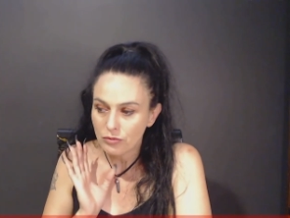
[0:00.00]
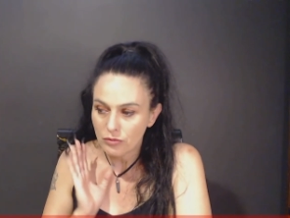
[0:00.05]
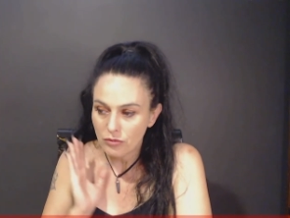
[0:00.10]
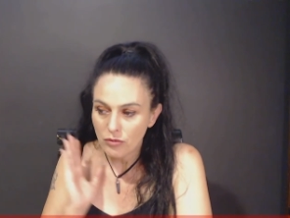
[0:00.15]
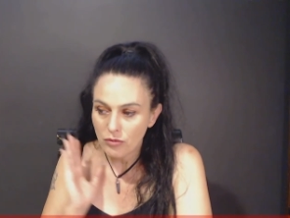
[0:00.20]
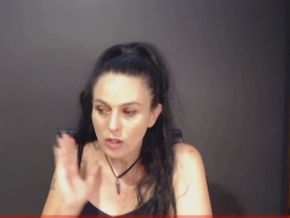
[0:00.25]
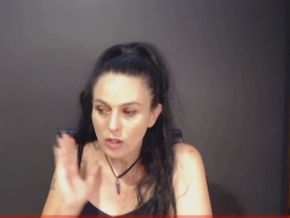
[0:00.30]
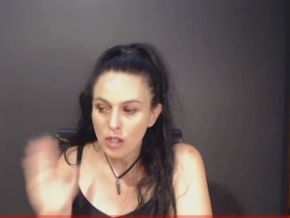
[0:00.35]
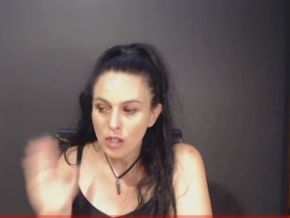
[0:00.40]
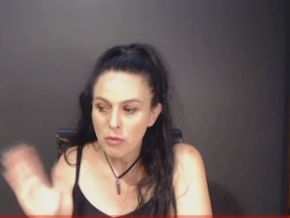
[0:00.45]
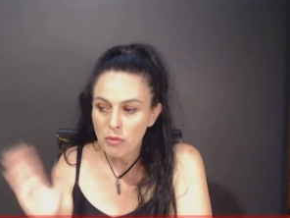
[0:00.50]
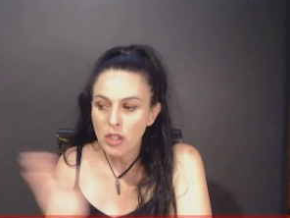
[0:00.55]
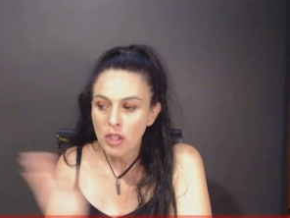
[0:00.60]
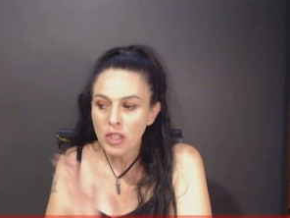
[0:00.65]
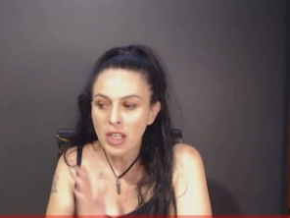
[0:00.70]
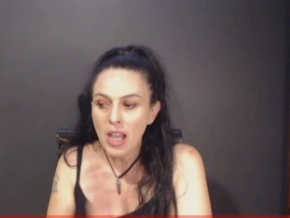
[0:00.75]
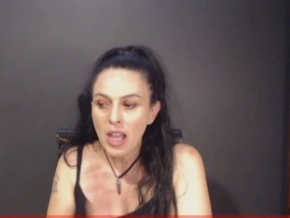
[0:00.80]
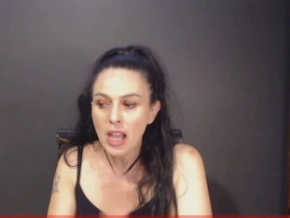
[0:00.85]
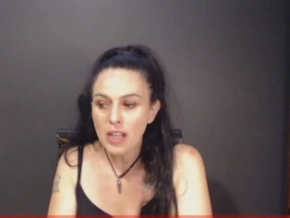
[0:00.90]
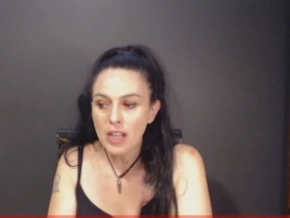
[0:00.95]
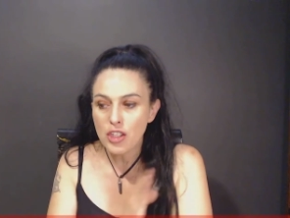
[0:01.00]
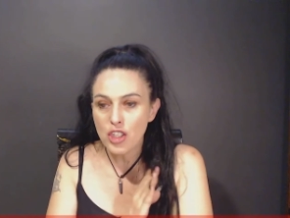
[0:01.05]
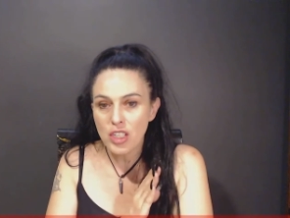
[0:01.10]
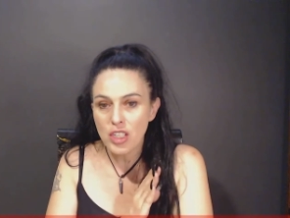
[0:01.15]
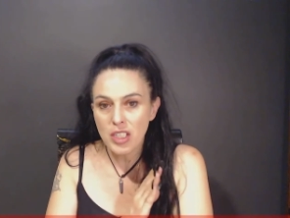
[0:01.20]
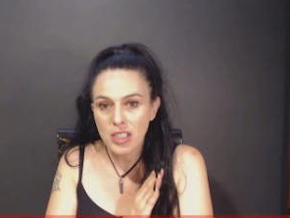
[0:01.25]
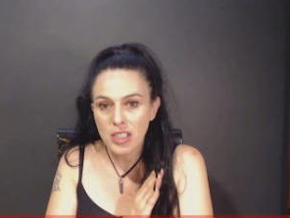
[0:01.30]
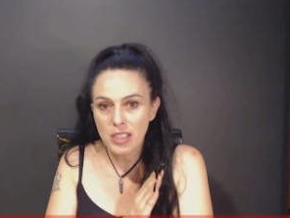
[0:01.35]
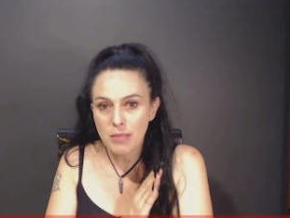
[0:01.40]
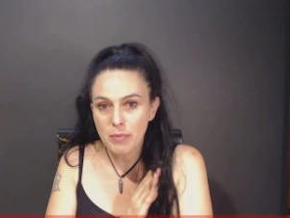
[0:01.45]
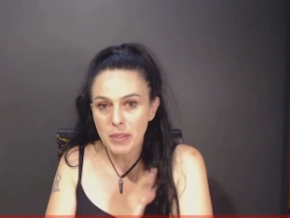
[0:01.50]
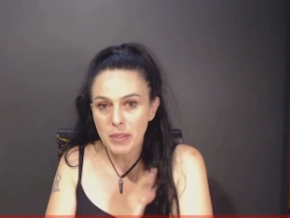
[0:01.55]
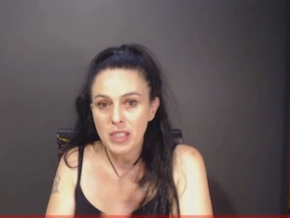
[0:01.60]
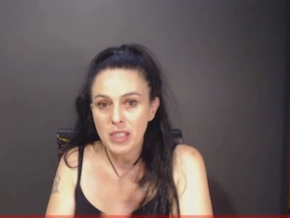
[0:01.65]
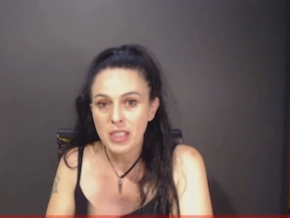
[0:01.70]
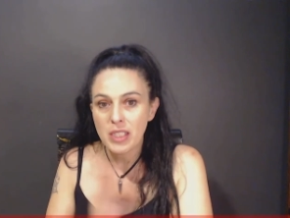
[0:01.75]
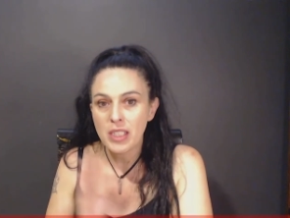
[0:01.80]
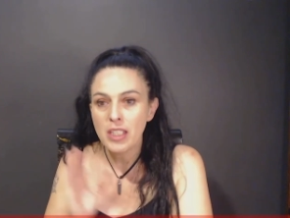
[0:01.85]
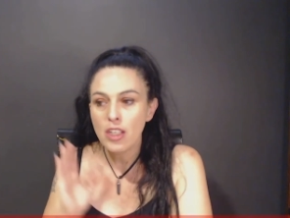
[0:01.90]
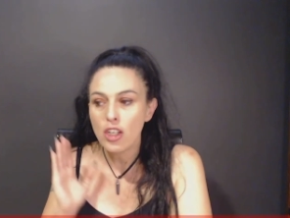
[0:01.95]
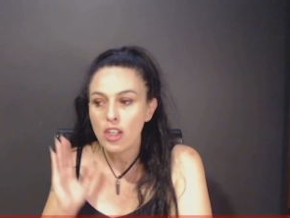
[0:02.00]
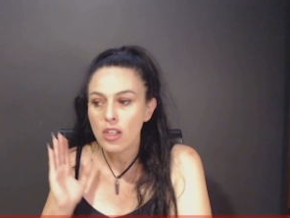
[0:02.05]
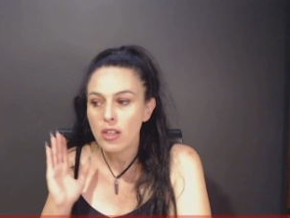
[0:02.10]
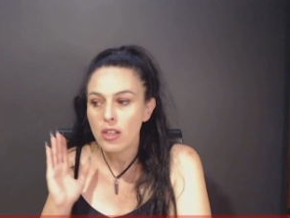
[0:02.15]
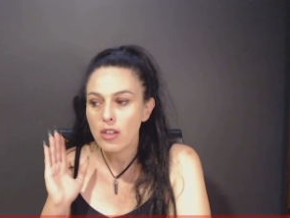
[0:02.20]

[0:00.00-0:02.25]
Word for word: Communication is busy.